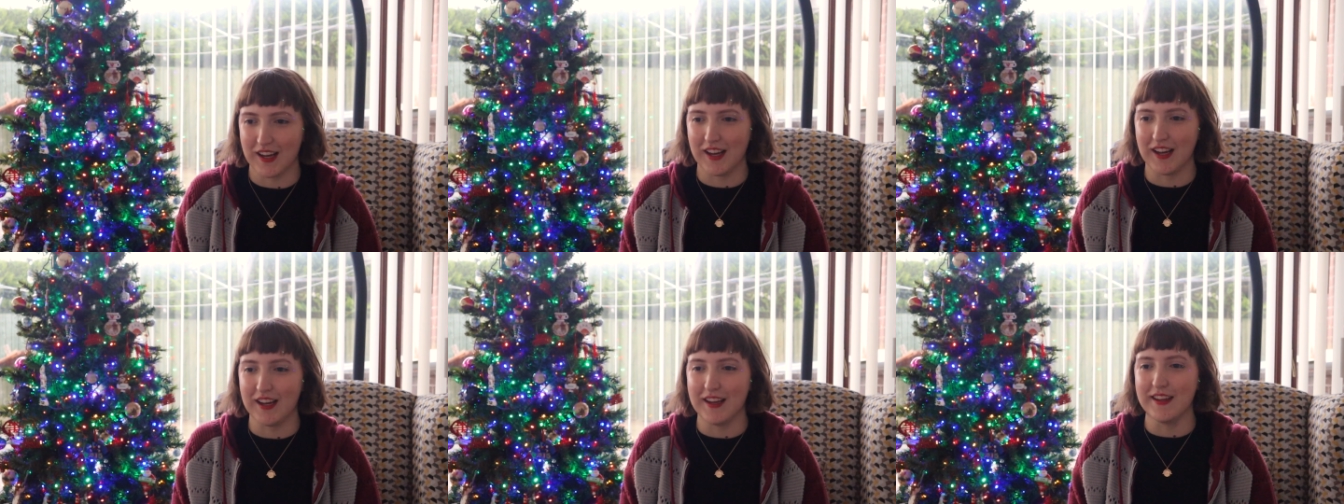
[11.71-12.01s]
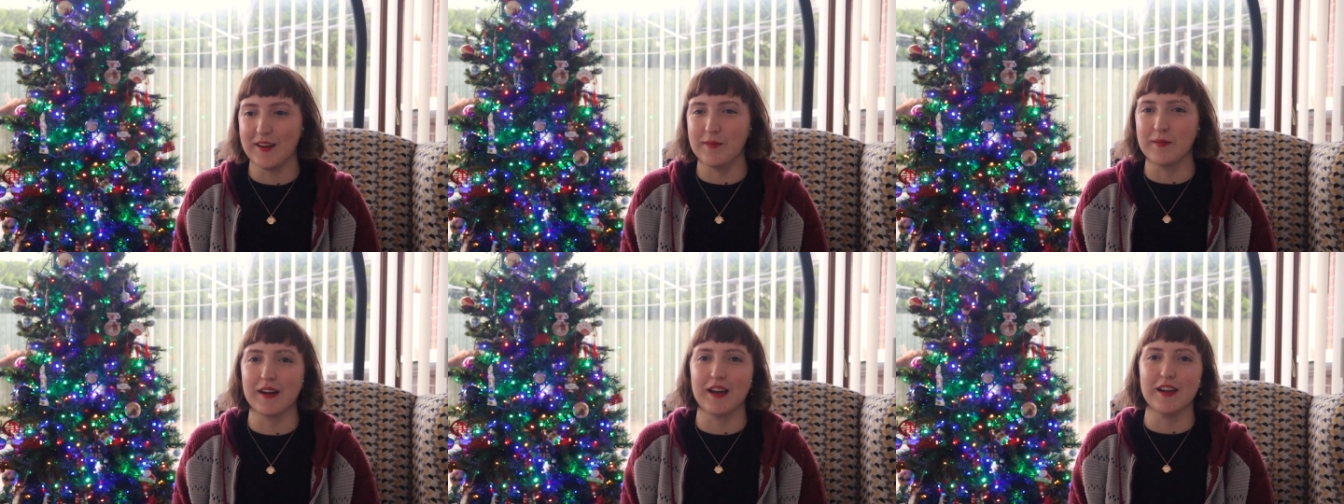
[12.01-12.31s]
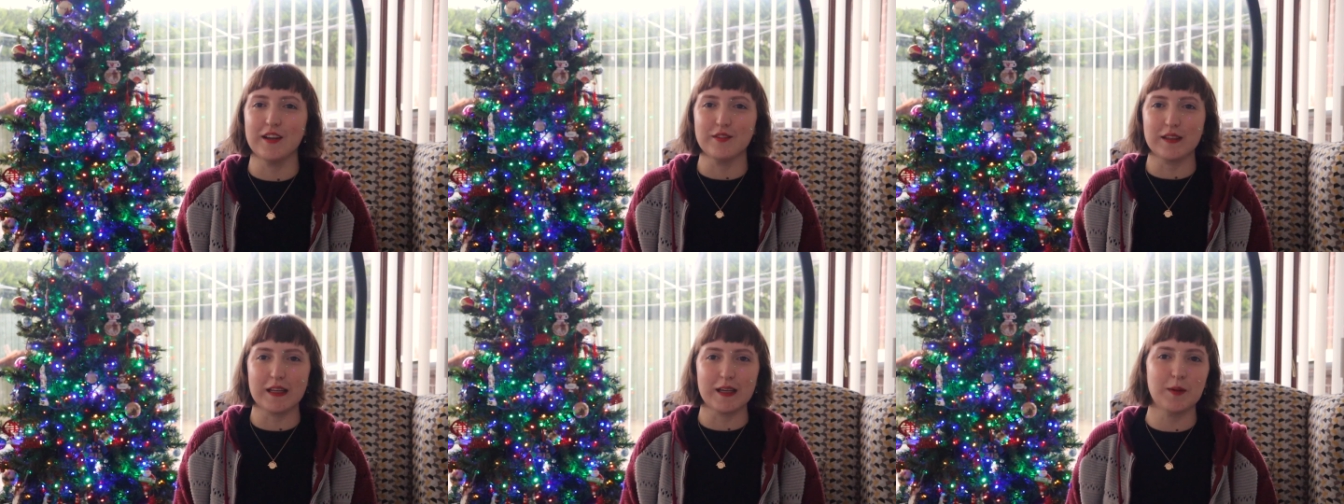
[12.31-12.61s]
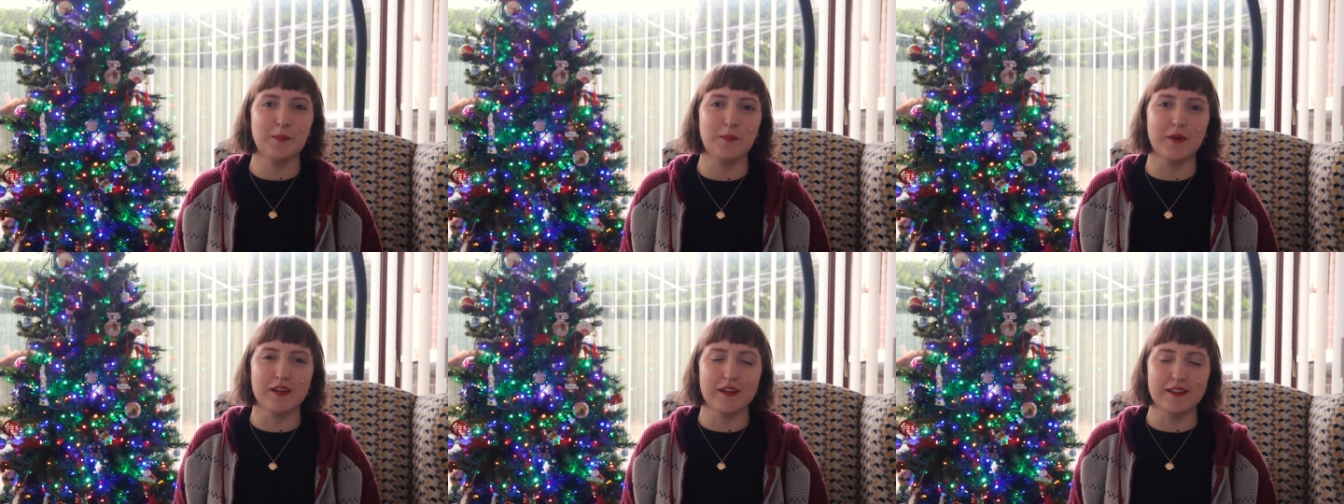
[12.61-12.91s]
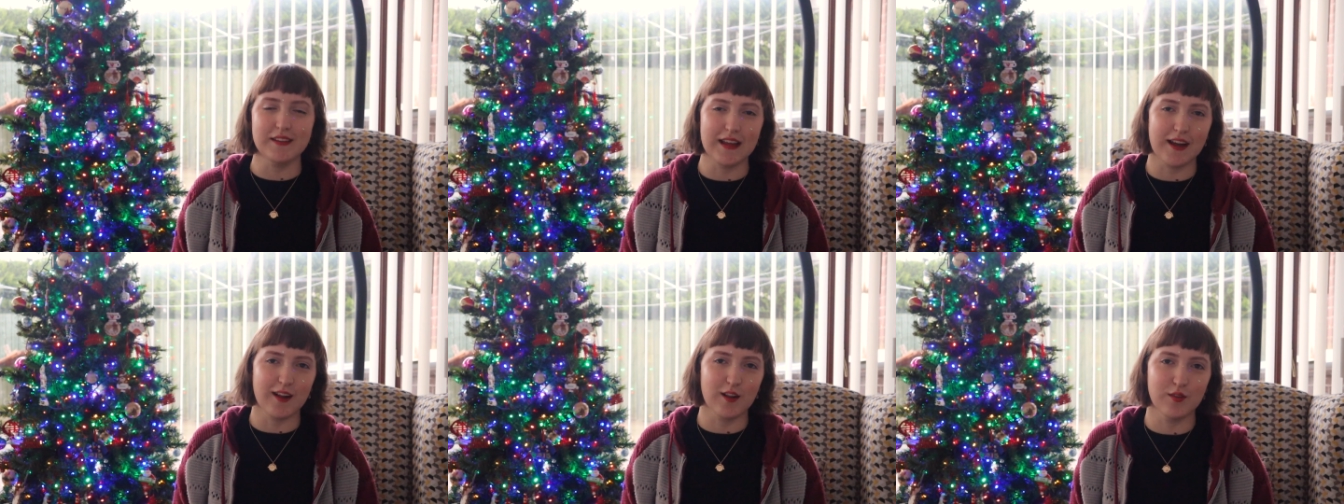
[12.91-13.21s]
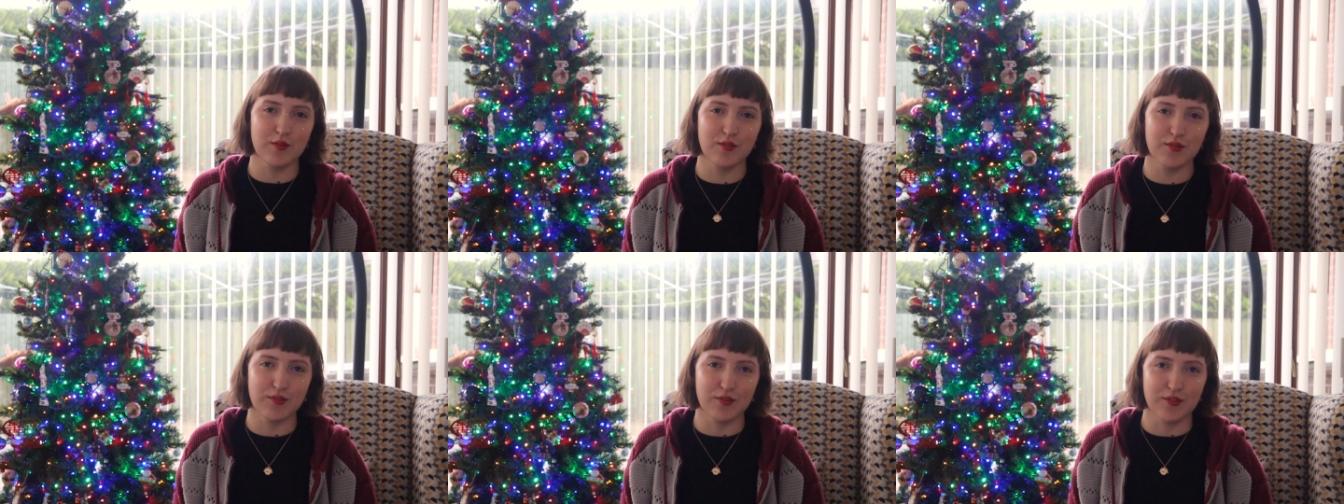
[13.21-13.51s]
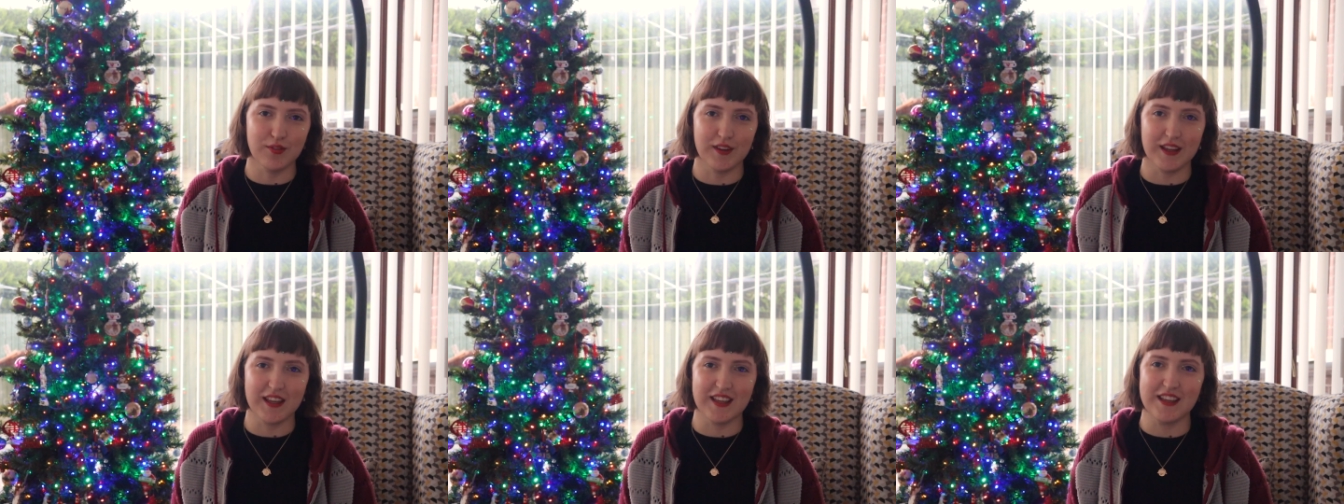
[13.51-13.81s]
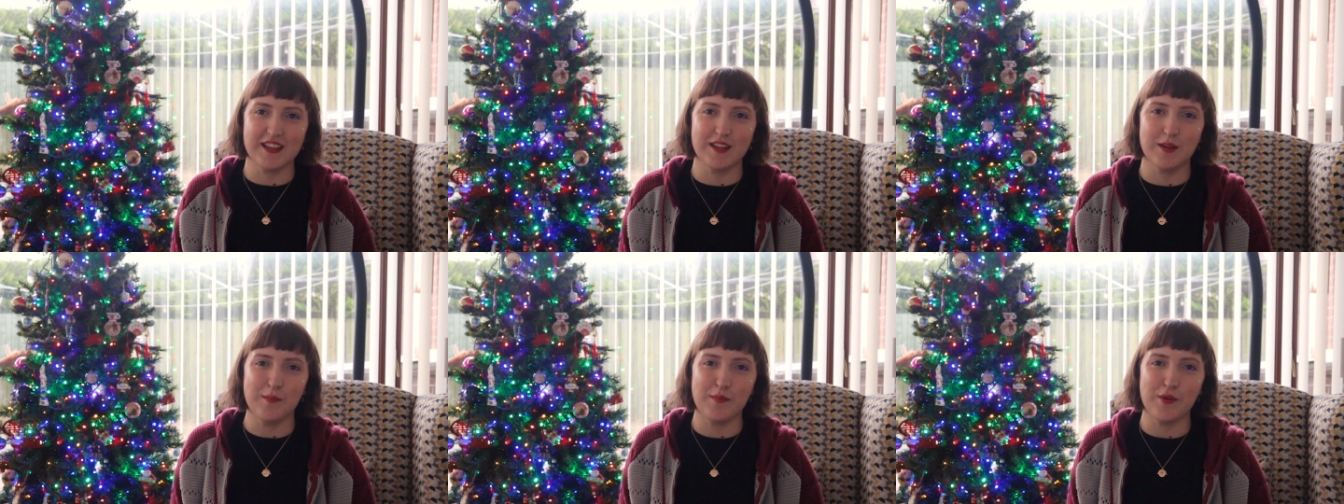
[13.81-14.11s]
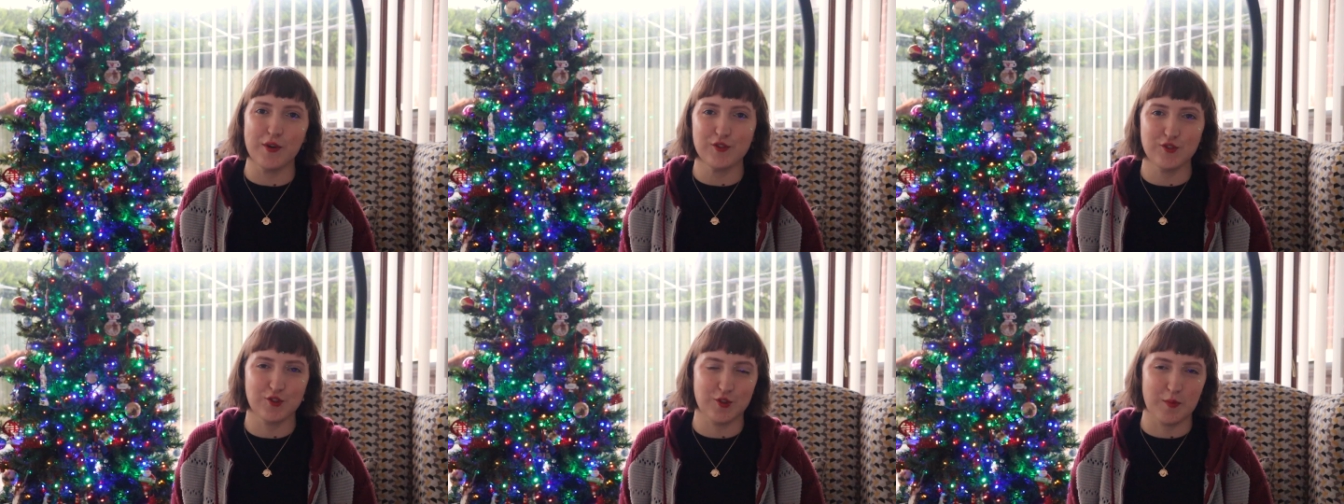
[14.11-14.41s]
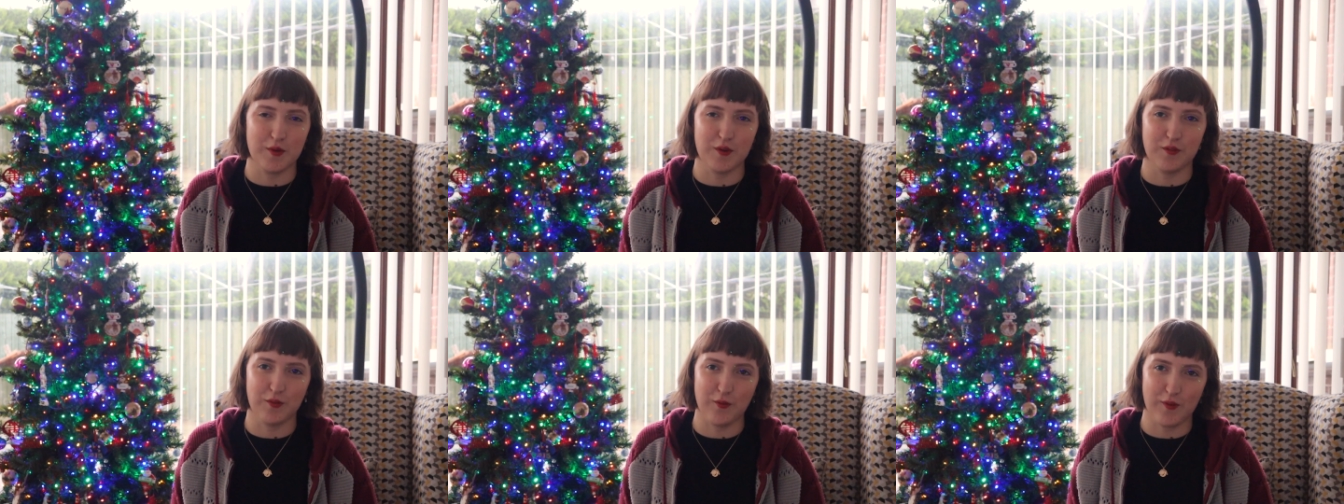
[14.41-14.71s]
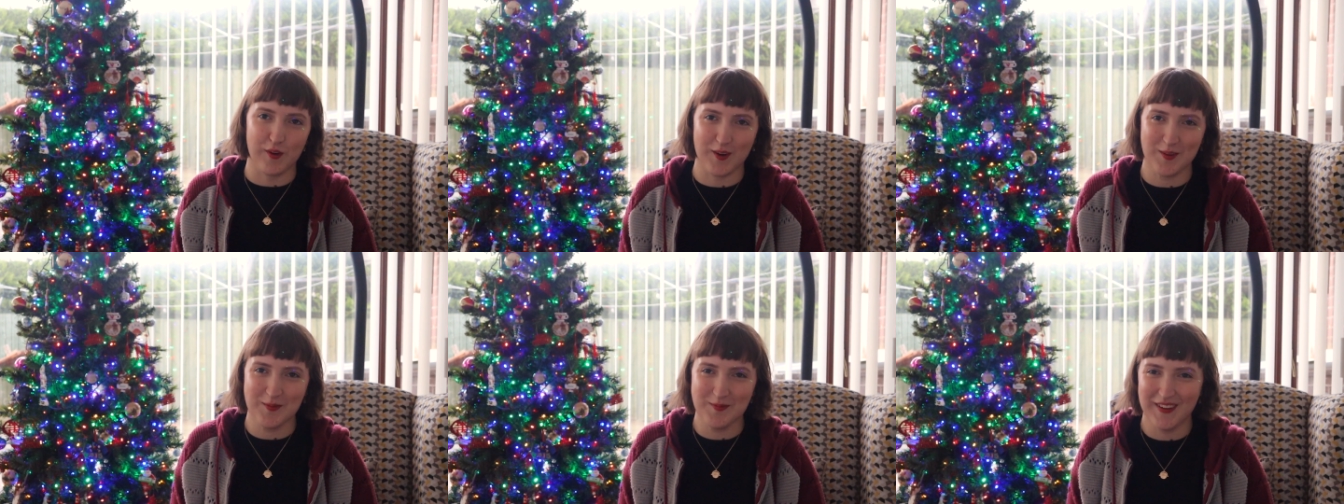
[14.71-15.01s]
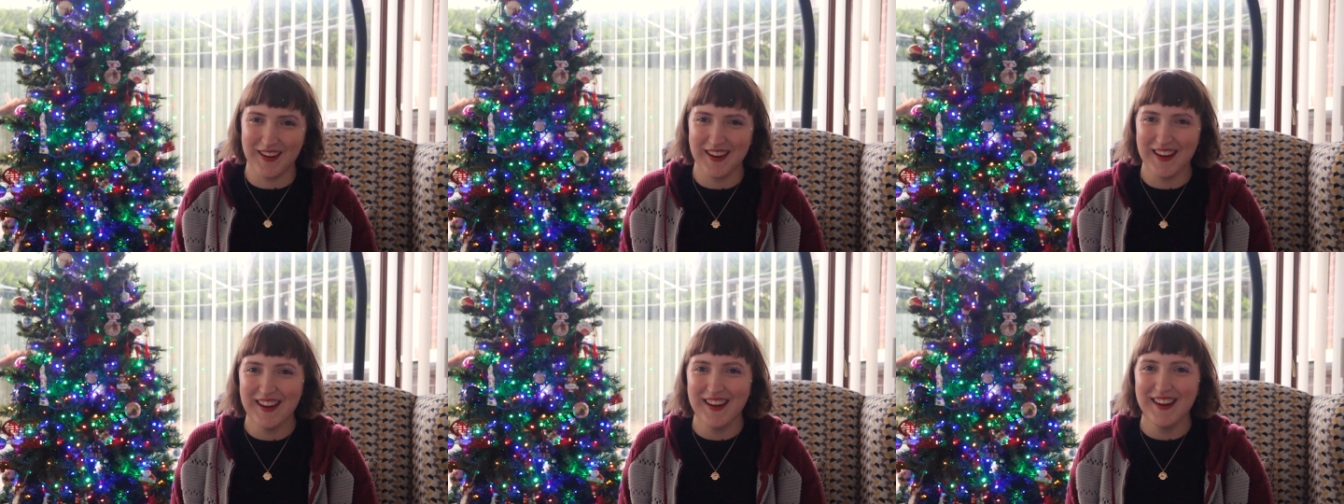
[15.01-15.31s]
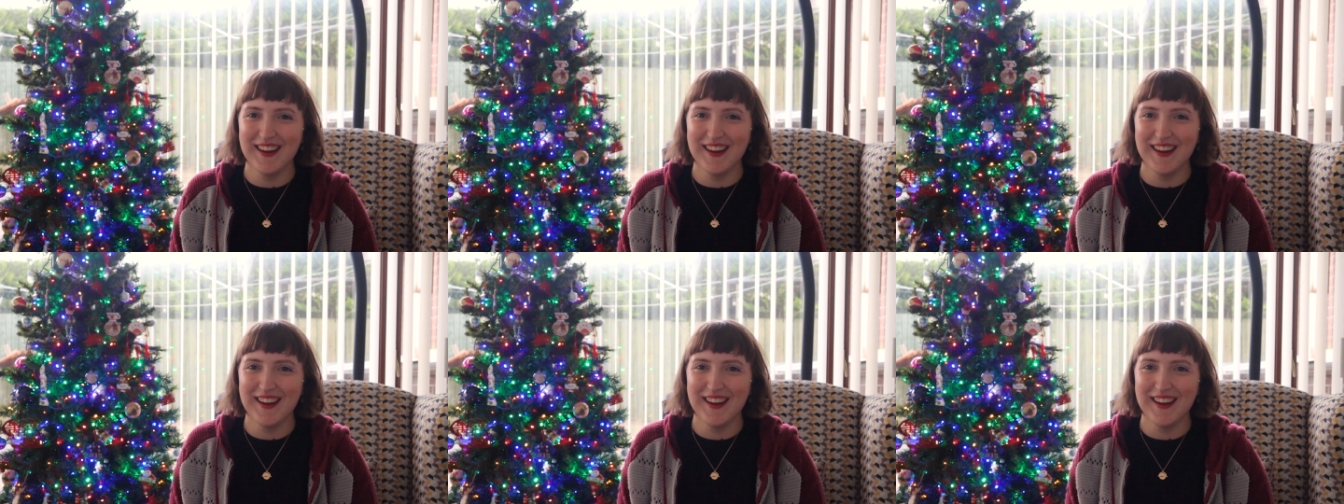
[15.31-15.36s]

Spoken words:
I am kind of like Buddy the Elf in booktuber form.